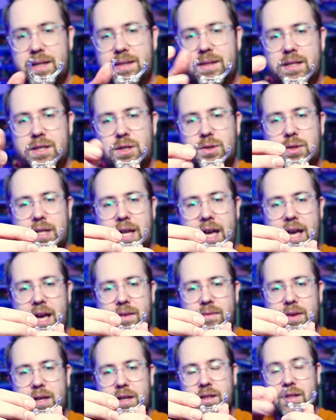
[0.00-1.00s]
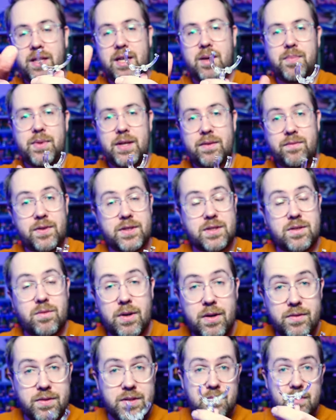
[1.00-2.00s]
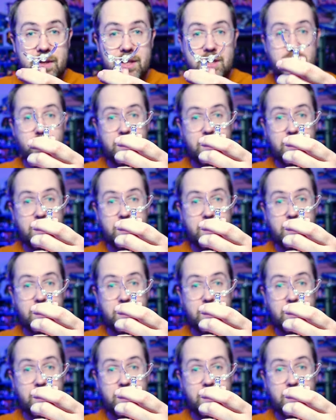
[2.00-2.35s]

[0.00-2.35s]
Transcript: and then you can have a clamp that fits around somebody's